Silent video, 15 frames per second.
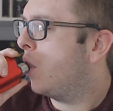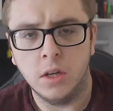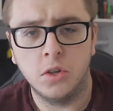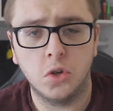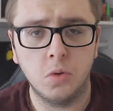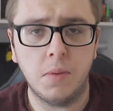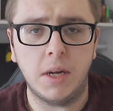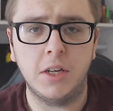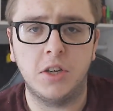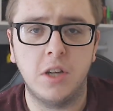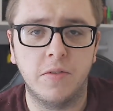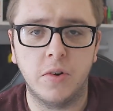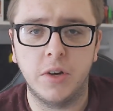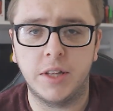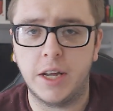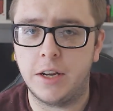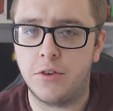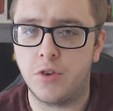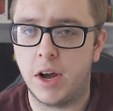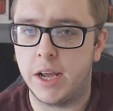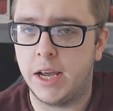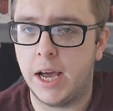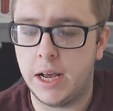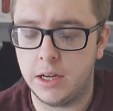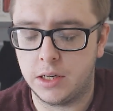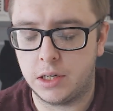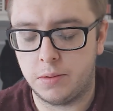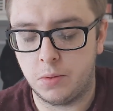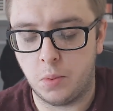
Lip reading: So managed to avoid any dry hits,